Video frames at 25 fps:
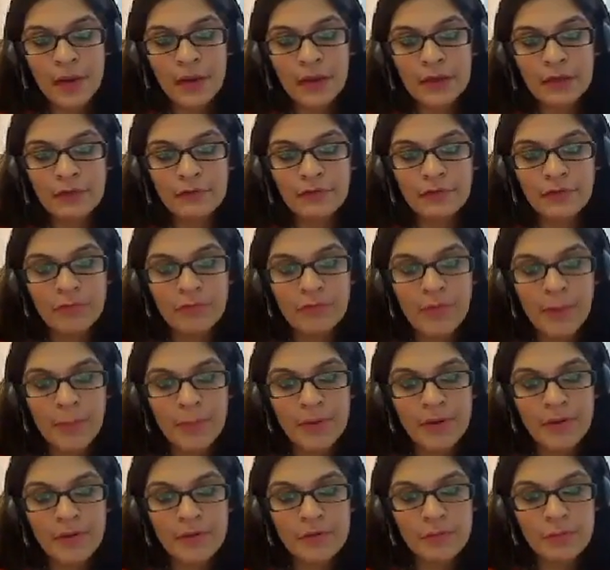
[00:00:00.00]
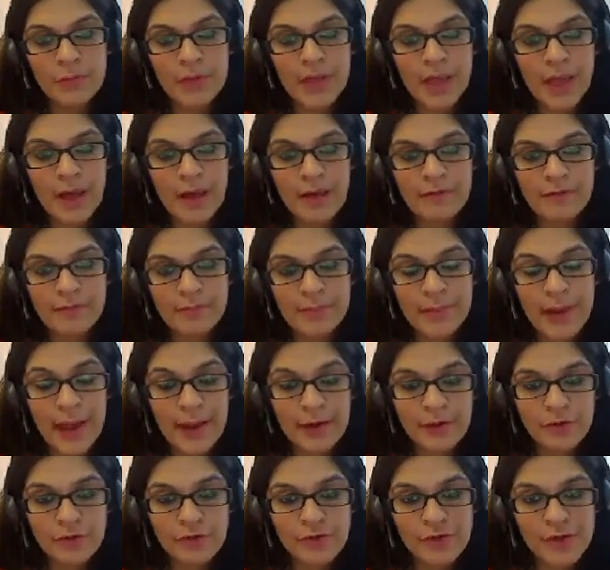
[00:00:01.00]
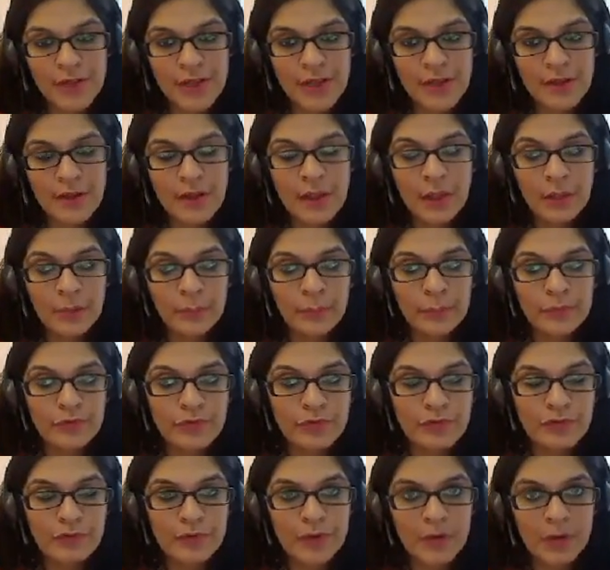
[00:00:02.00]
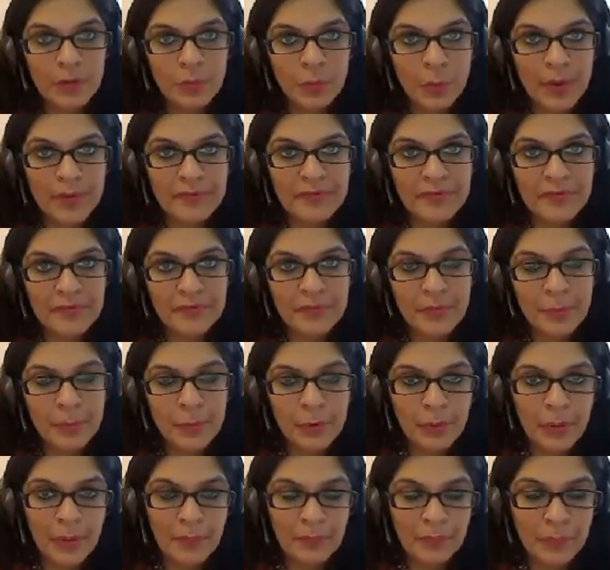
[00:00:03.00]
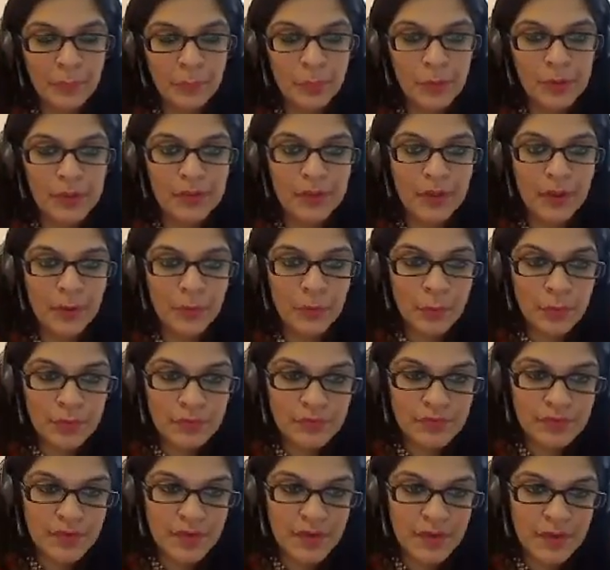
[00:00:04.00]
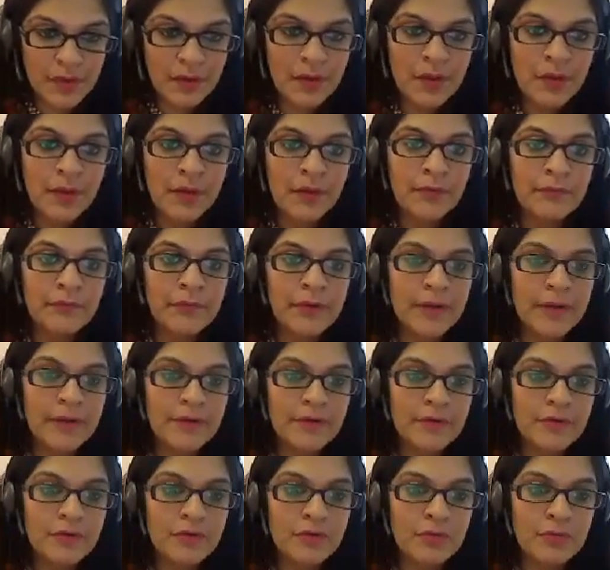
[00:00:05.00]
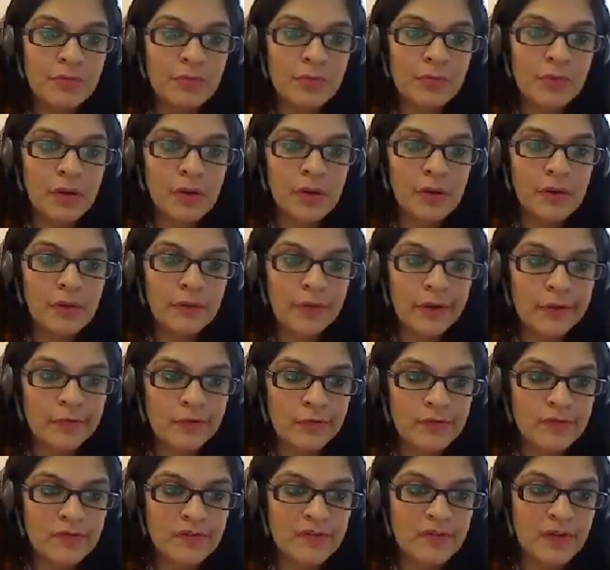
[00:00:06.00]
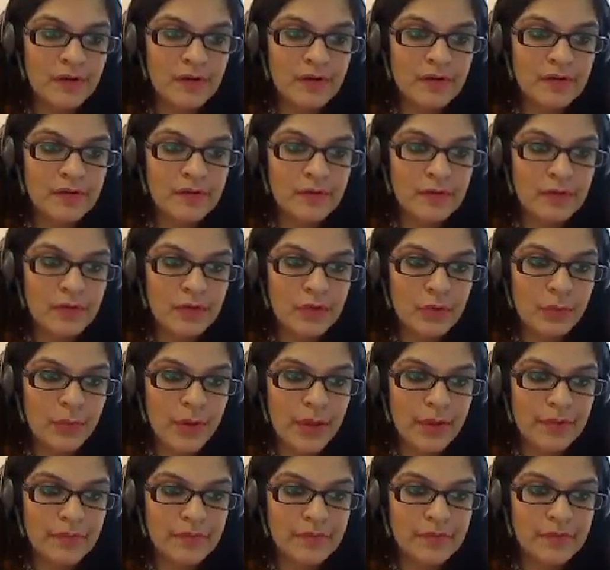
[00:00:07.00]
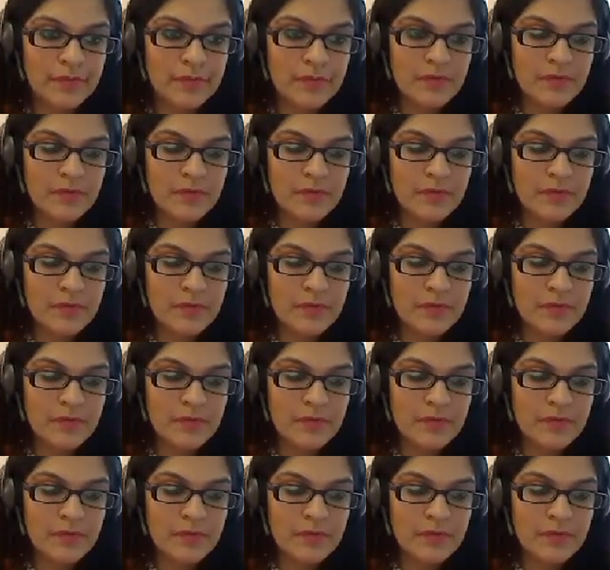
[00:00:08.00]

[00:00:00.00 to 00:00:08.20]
different webinars we have planned today, which different advisors from around the world are hosting related to graduate studies in the US.